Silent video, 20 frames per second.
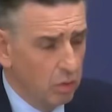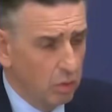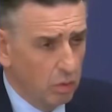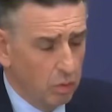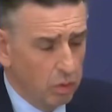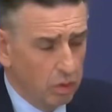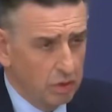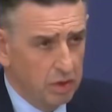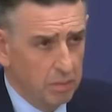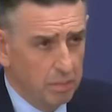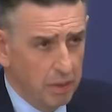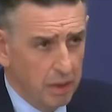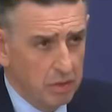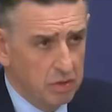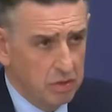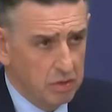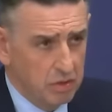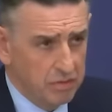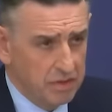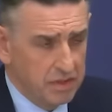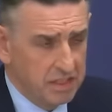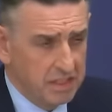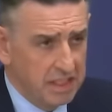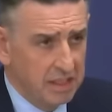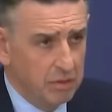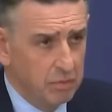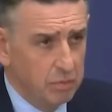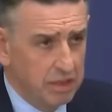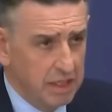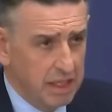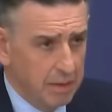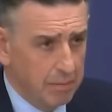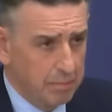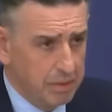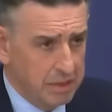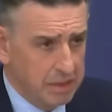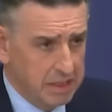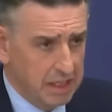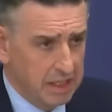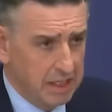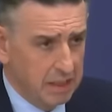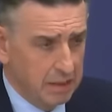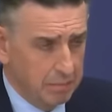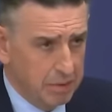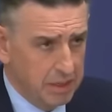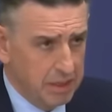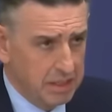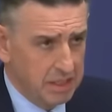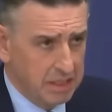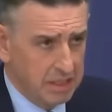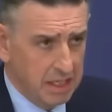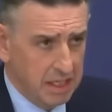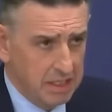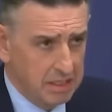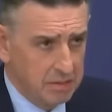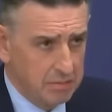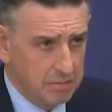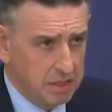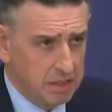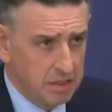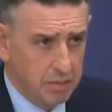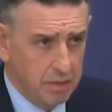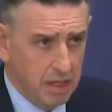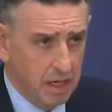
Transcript: What the post office did with that particular piece of data, Mr.